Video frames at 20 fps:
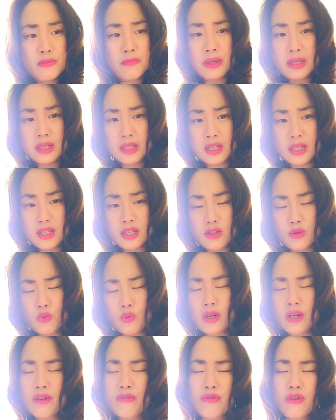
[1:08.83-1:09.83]
business,
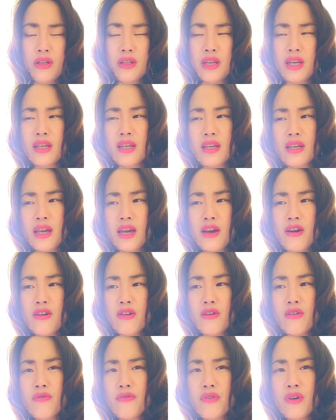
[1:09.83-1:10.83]
or if you are taking care
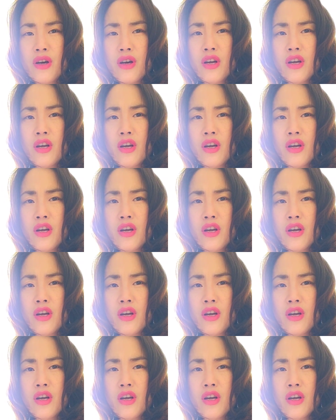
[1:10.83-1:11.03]
of